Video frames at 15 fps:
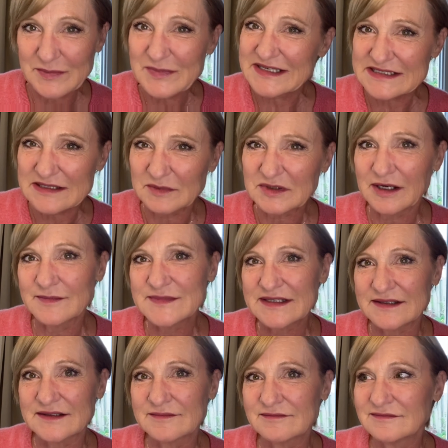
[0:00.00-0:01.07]
Because sometimes
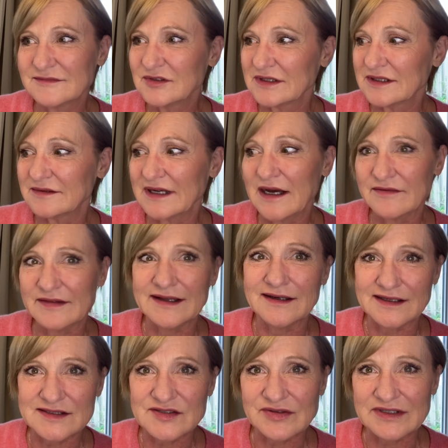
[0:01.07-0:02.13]
I'm going to have that
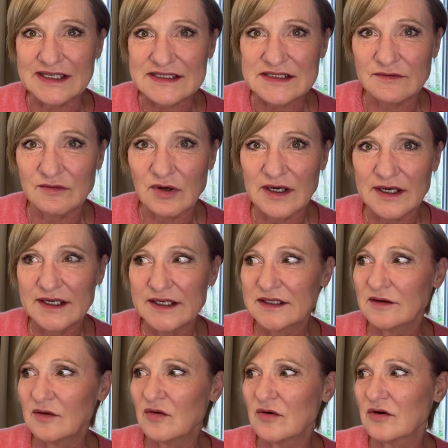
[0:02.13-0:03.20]
extra glass of
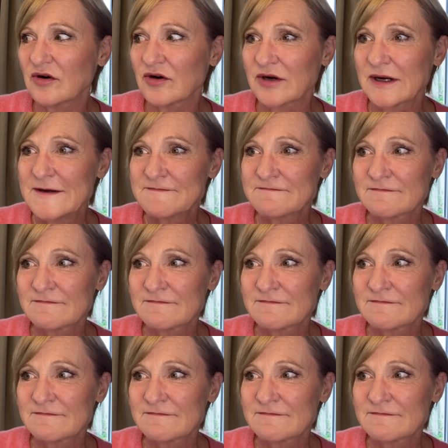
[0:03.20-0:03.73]
wine, or